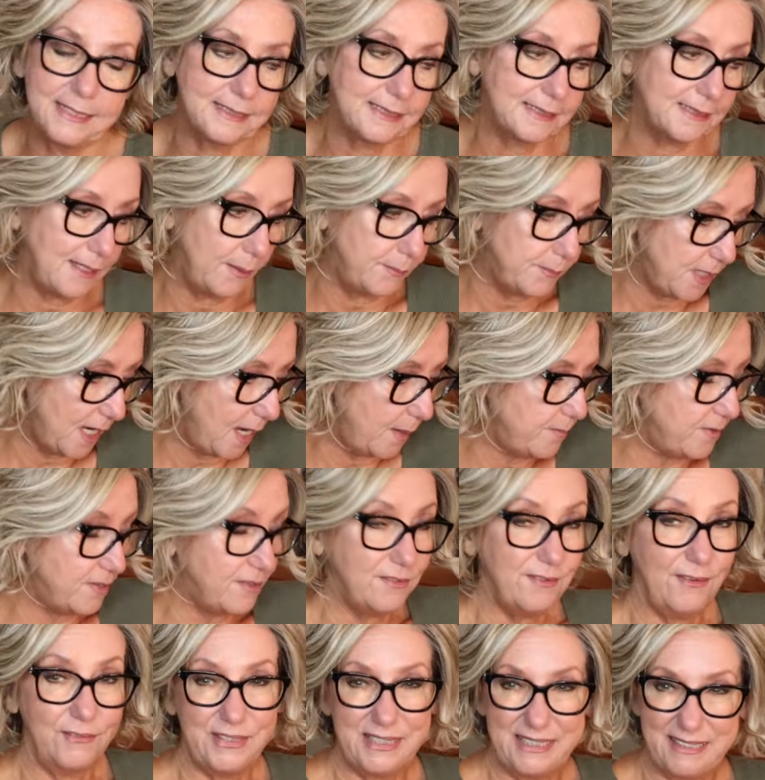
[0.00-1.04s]
it's sometimes
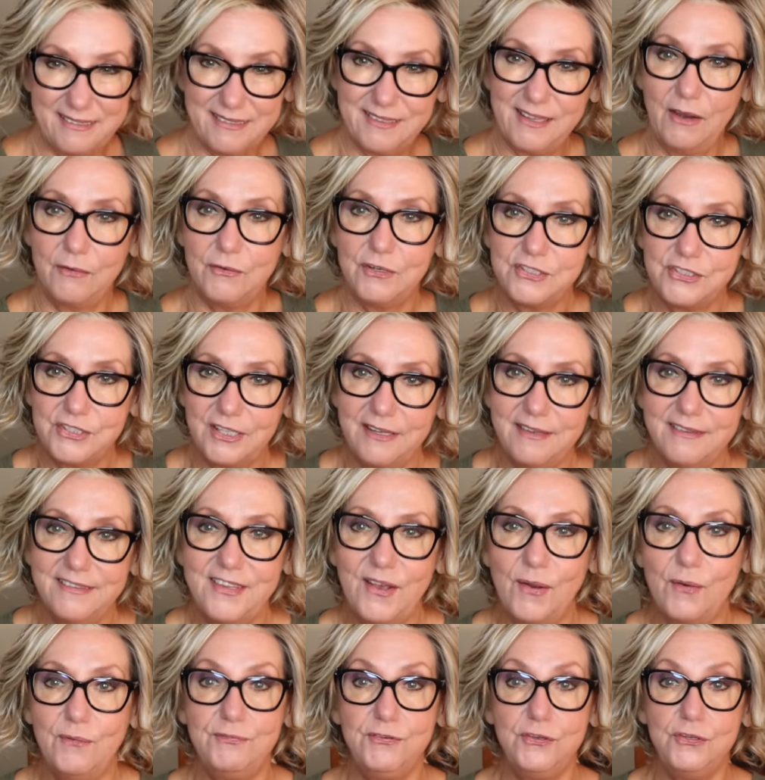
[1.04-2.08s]
very discouraging.
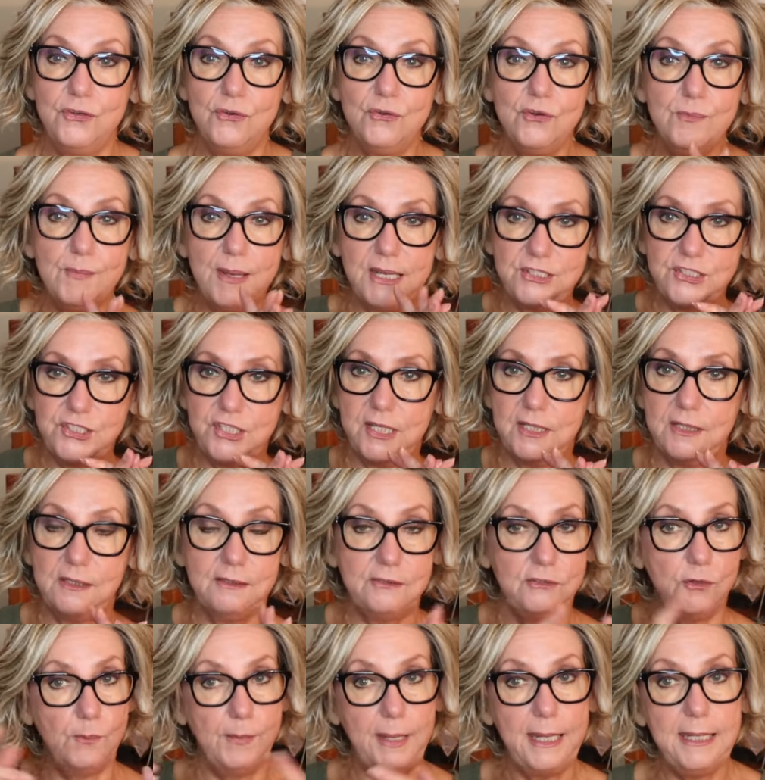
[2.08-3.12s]
So if you're new to my channel
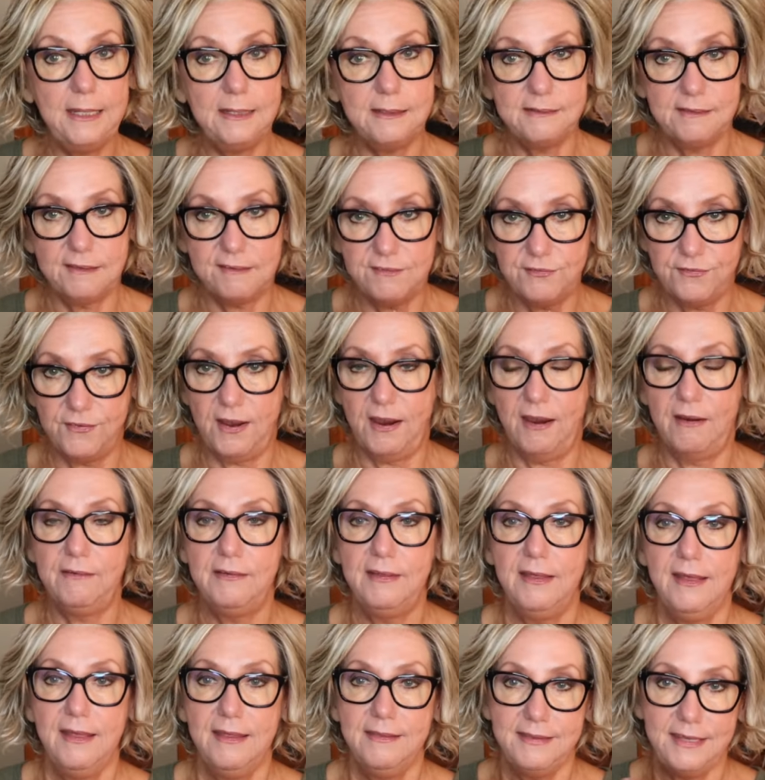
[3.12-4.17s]
and you made it this
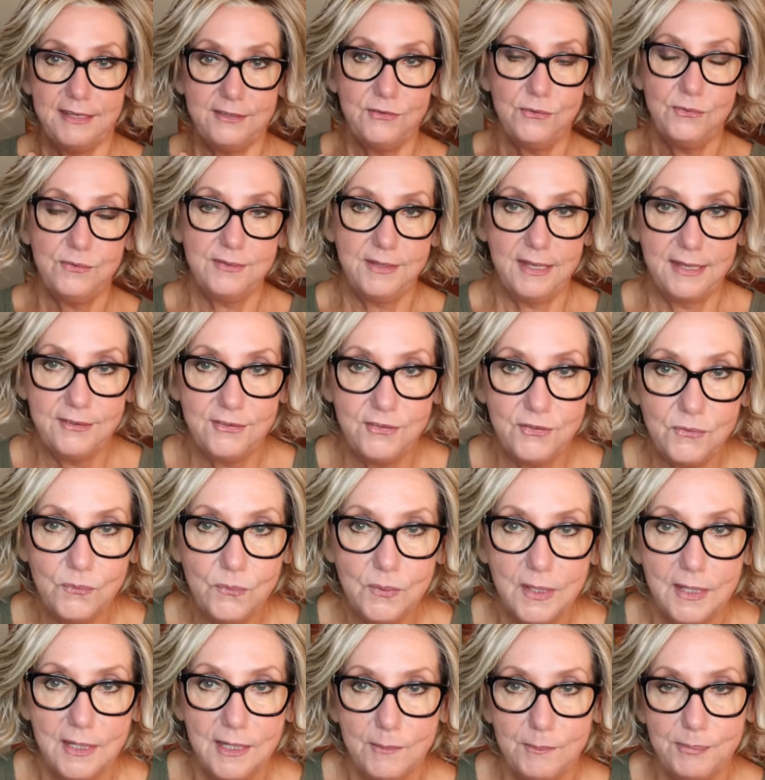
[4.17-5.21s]
far, thank you, thank
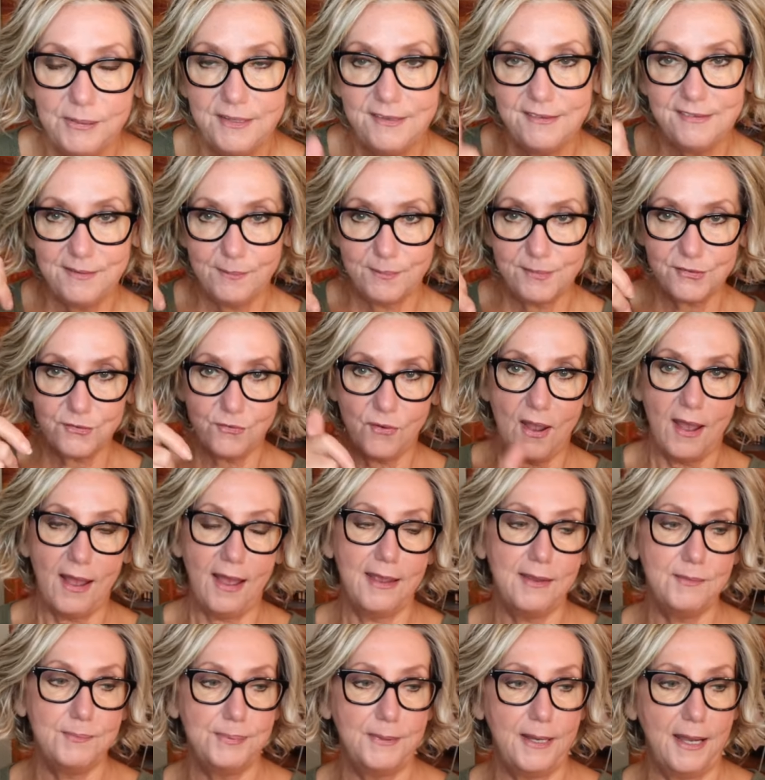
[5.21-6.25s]
you. Please
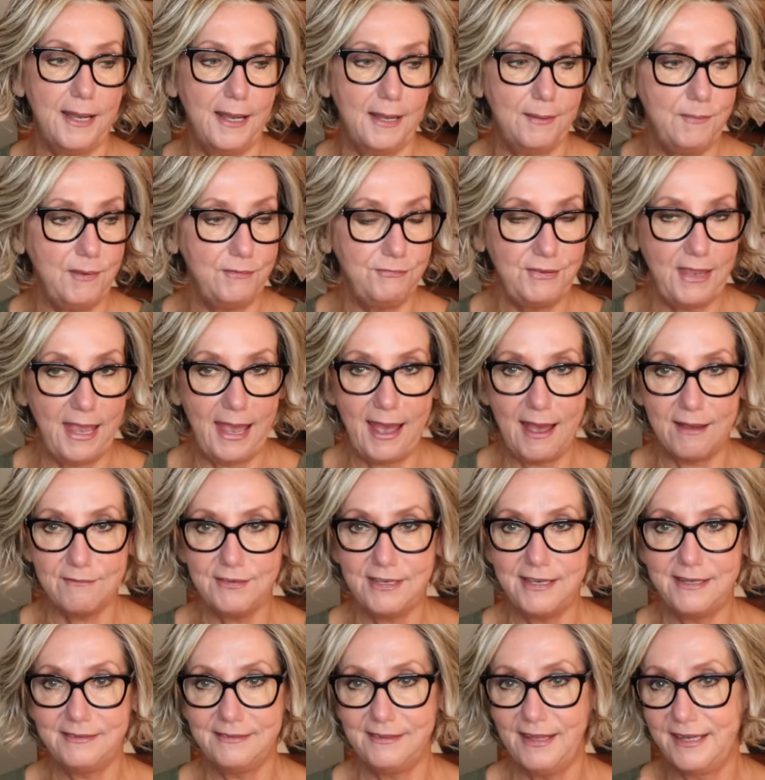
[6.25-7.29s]
subscribe. Uh, if you
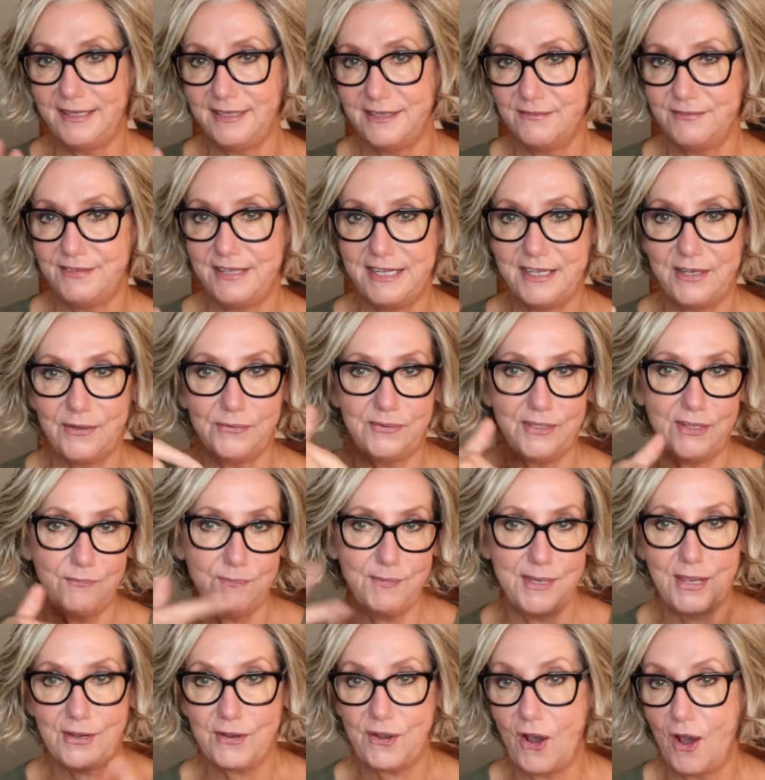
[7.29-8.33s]
haven't, like the video, leave
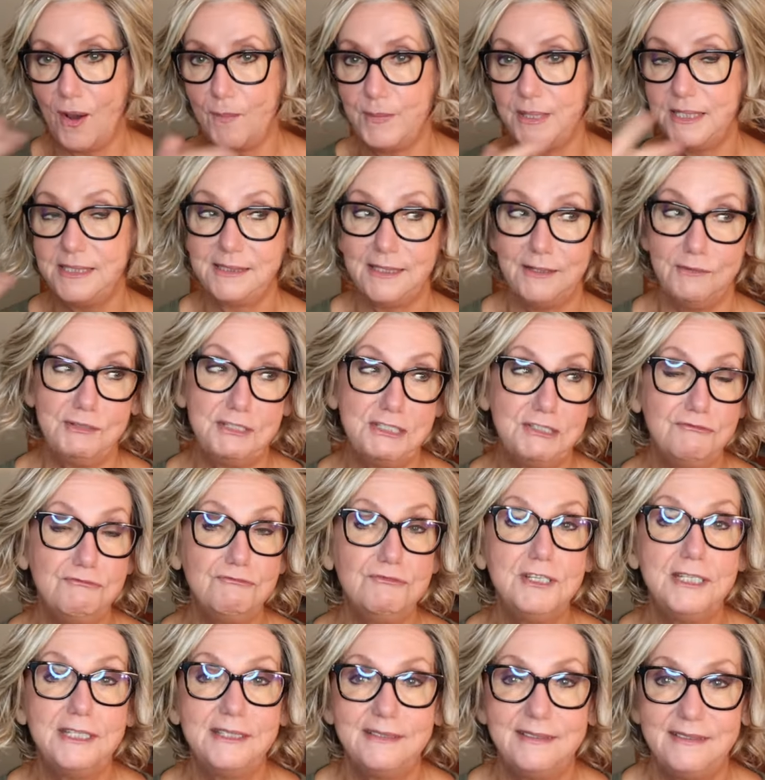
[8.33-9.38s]
me a comment. I would
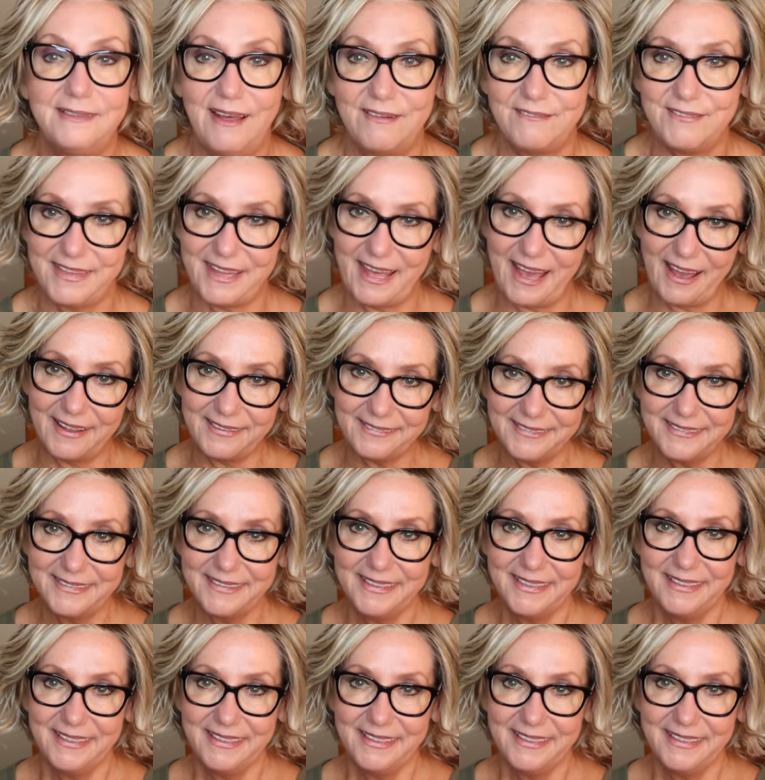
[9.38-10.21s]
really love that.